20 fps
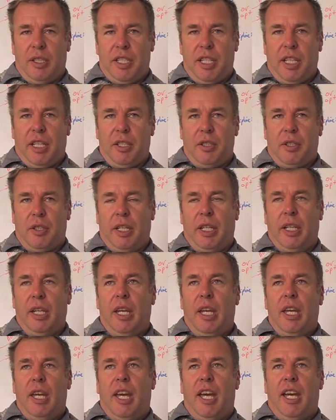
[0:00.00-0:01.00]
secondary.
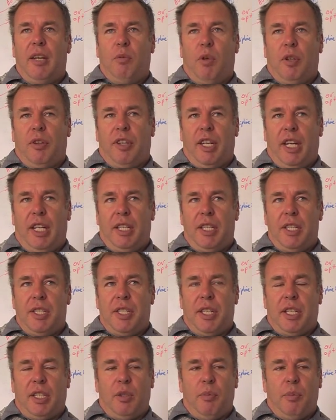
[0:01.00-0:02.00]
And what that is,
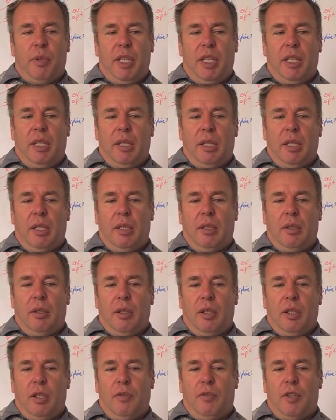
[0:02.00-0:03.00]
that could be,
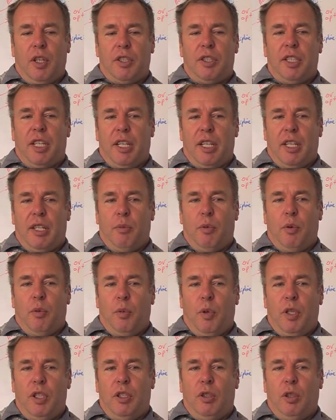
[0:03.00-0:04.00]
you've got to,
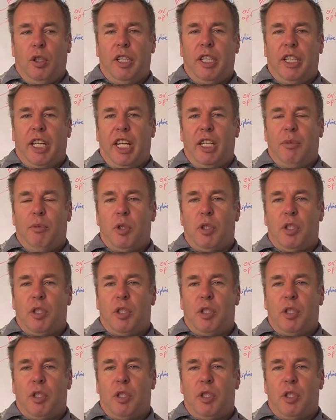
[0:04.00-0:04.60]
when you look at animal